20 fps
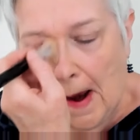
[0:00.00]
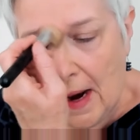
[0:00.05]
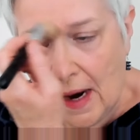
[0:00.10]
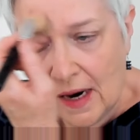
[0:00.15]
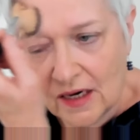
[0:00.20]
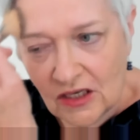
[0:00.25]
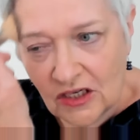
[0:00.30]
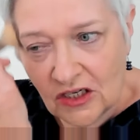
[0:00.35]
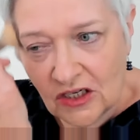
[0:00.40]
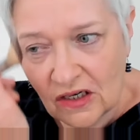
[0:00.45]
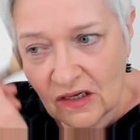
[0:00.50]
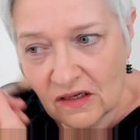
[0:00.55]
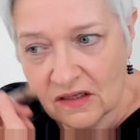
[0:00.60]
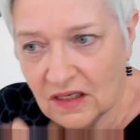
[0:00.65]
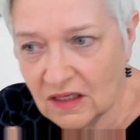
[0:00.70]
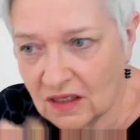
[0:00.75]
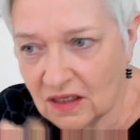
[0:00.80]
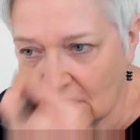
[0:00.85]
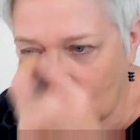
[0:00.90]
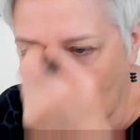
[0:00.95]
it
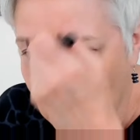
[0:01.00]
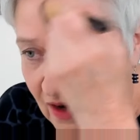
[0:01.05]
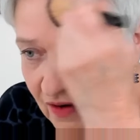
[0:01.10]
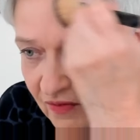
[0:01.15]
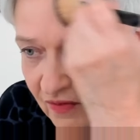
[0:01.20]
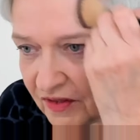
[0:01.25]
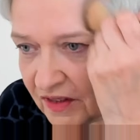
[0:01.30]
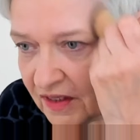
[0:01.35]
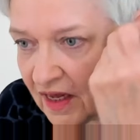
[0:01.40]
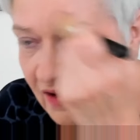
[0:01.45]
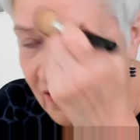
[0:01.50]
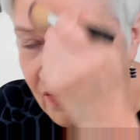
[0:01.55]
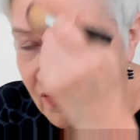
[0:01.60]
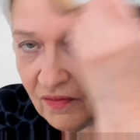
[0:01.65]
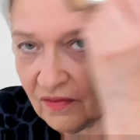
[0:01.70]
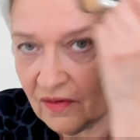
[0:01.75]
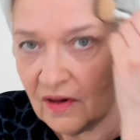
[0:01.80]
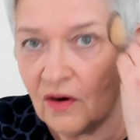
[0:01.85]
just gives that